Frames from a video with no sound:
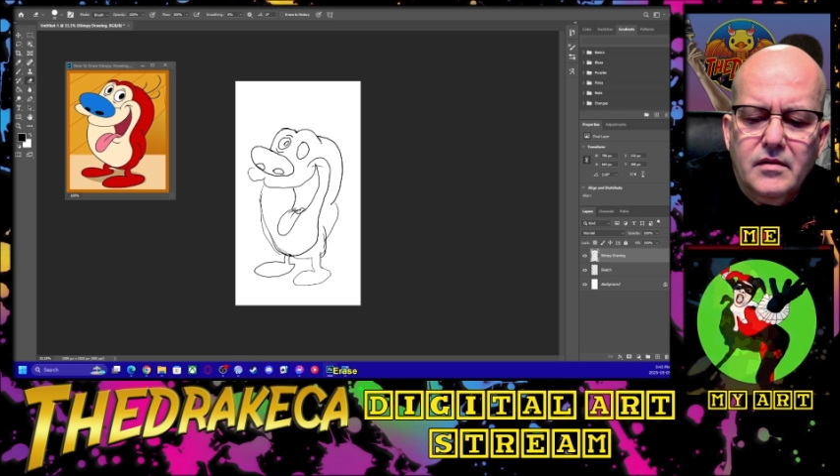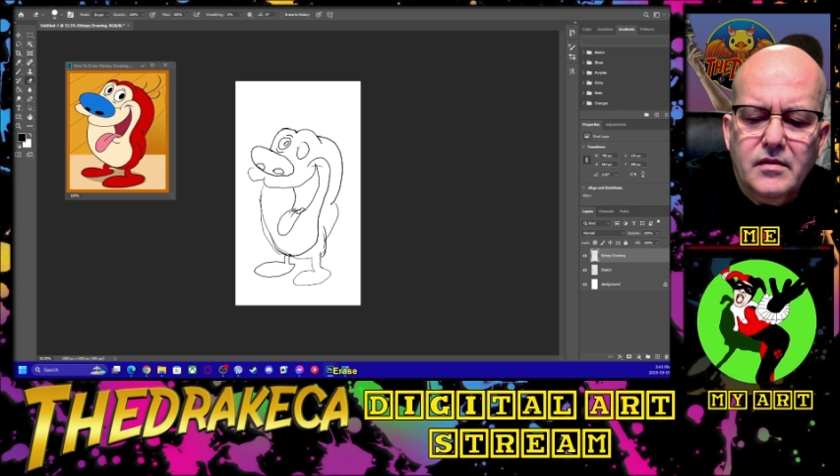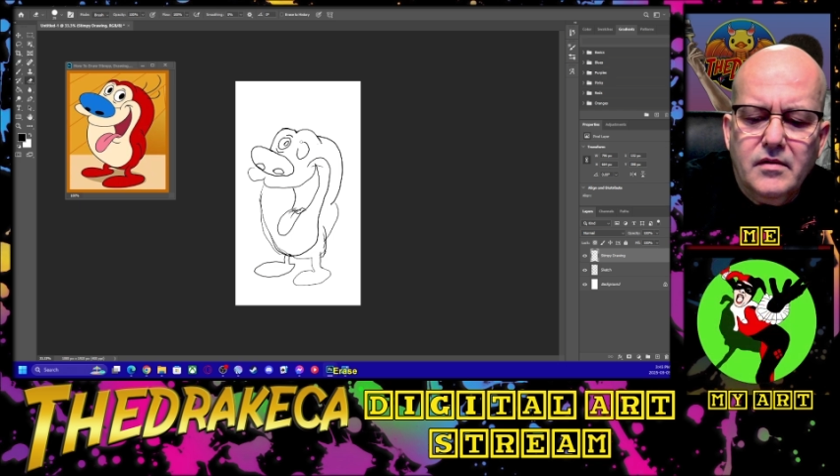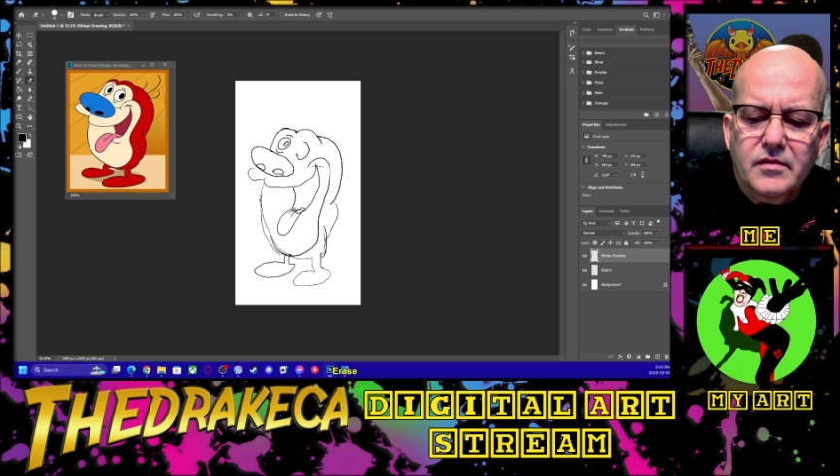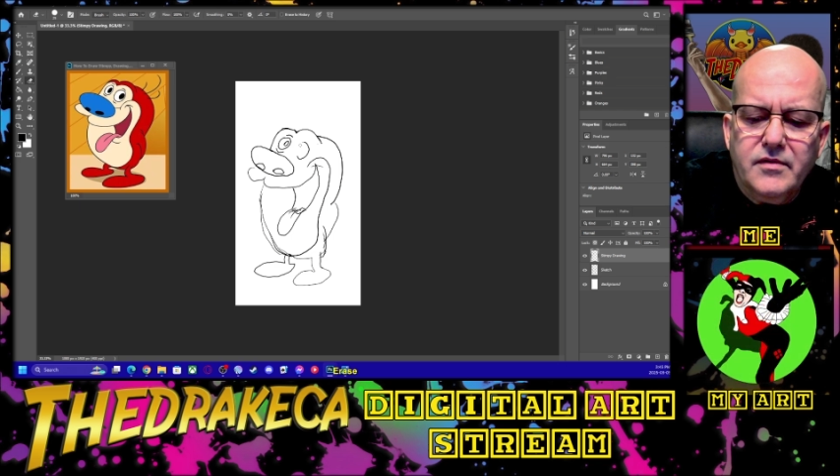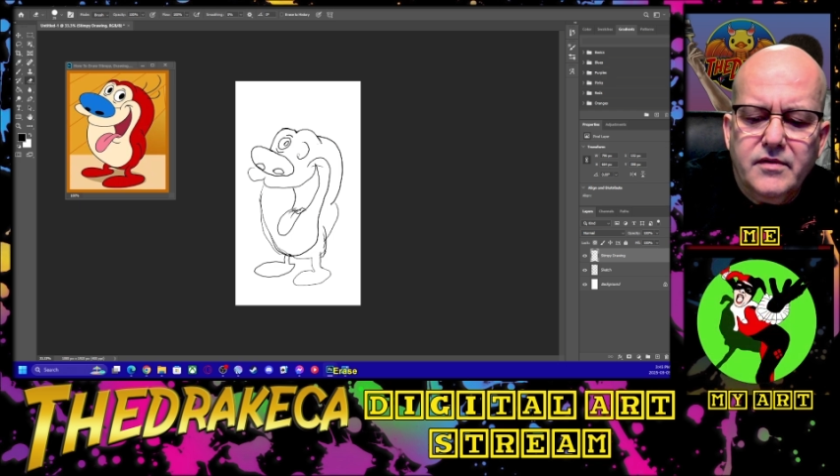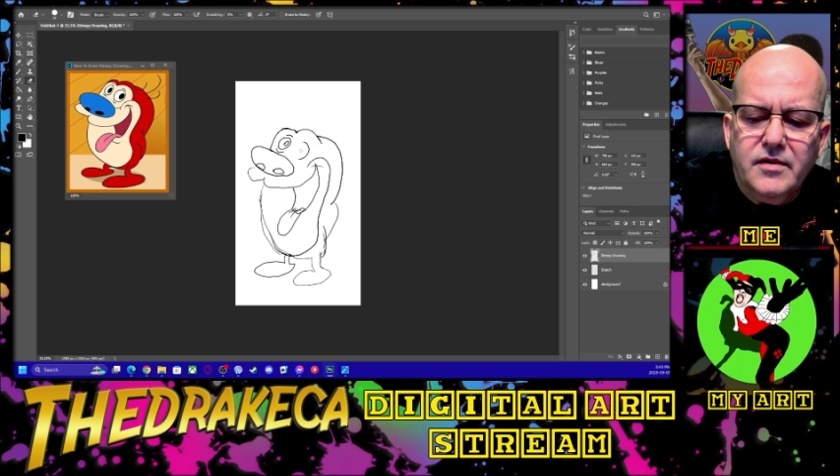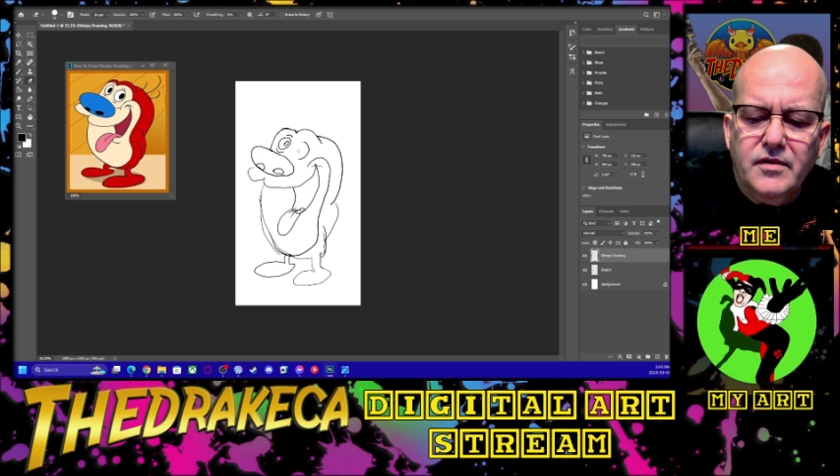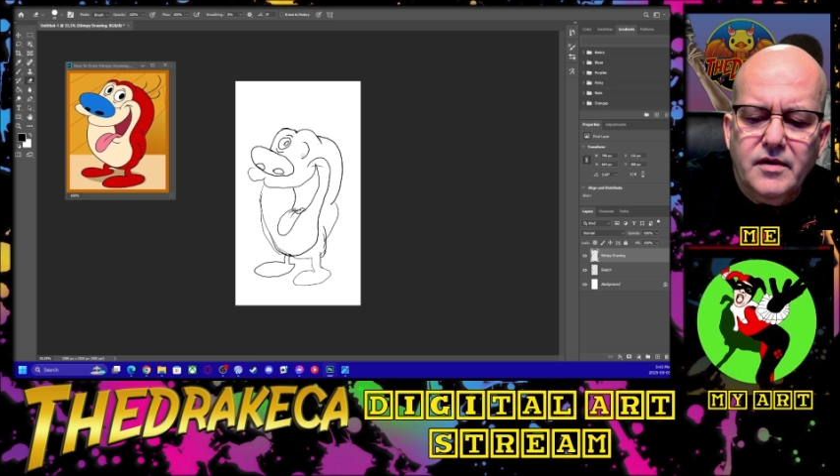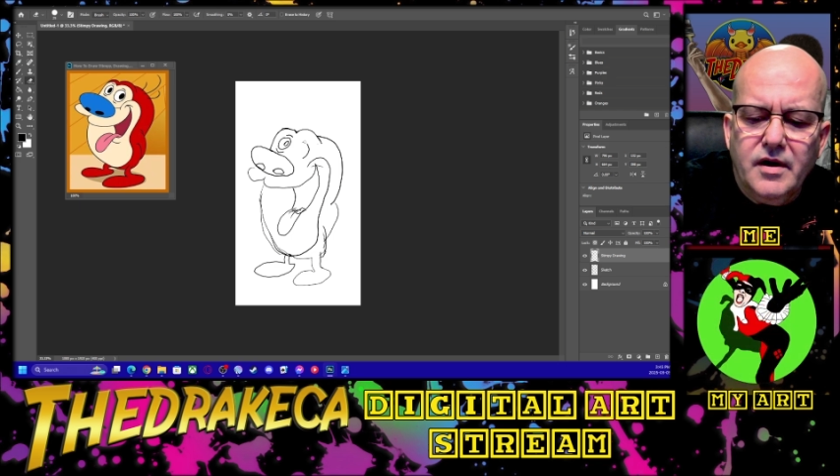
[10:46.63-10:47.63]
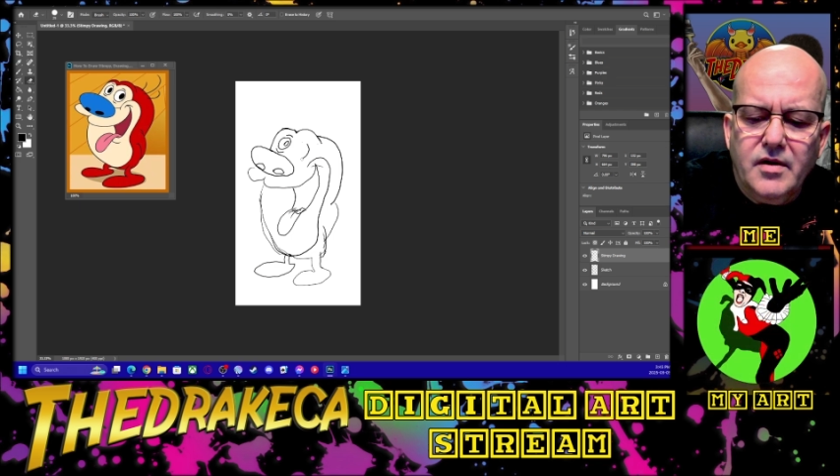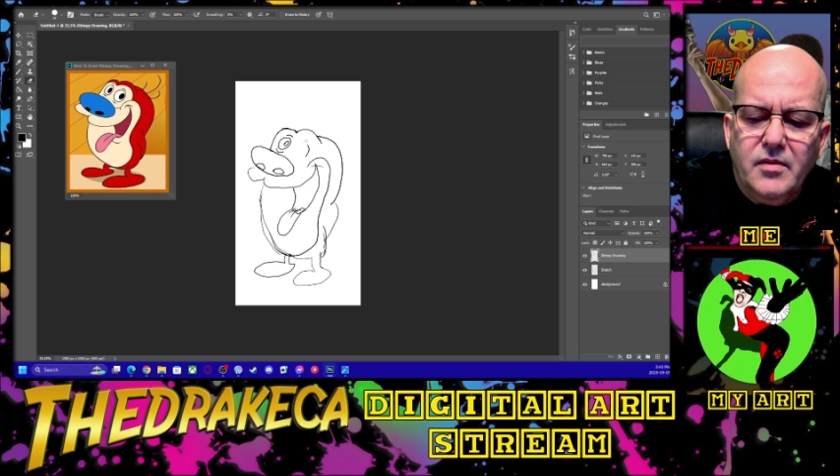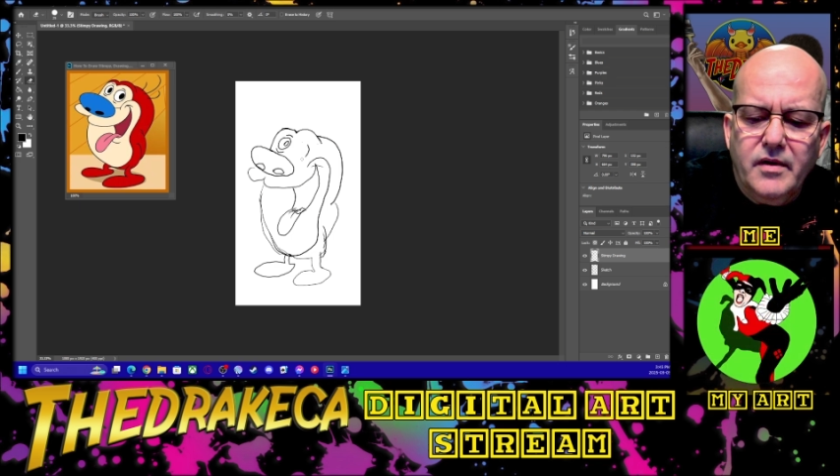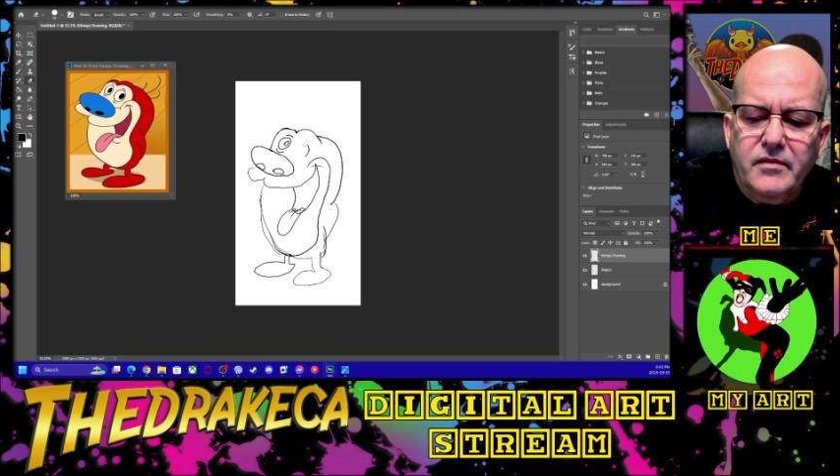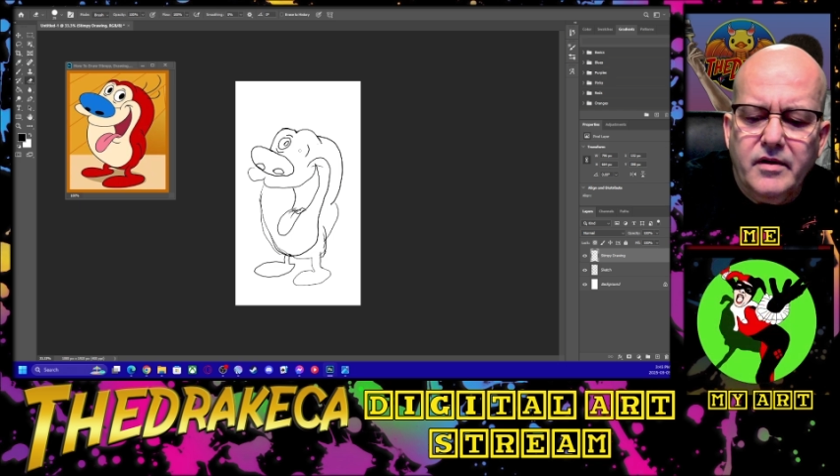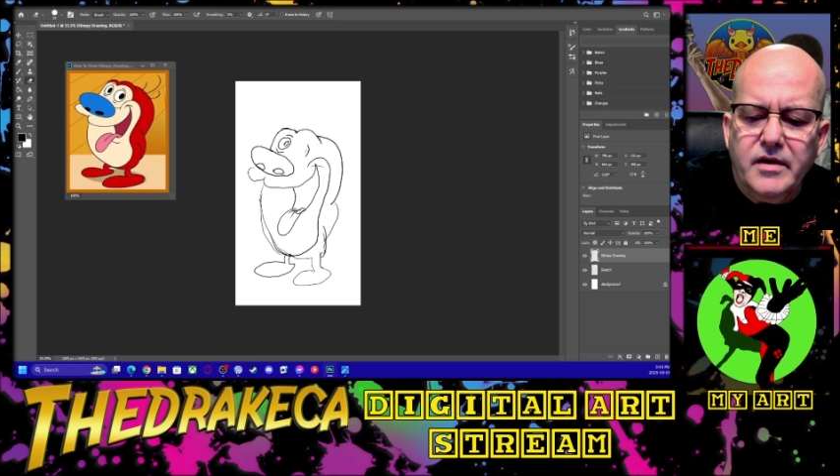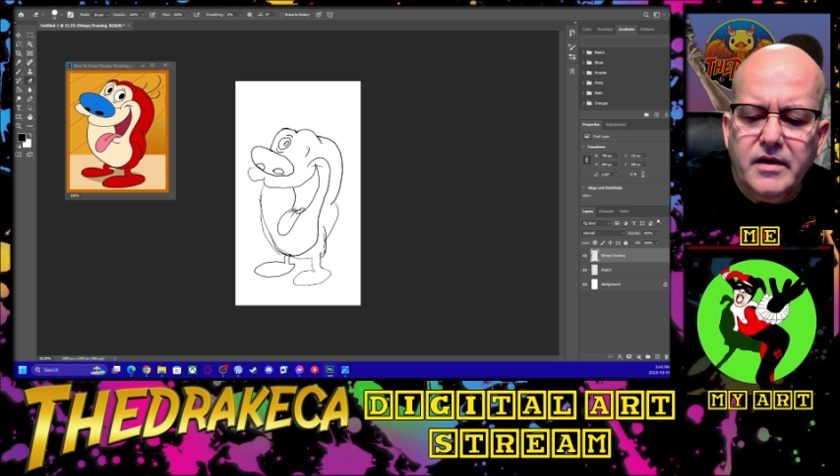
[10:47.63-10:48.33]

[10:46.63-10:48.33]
No, still not quite right,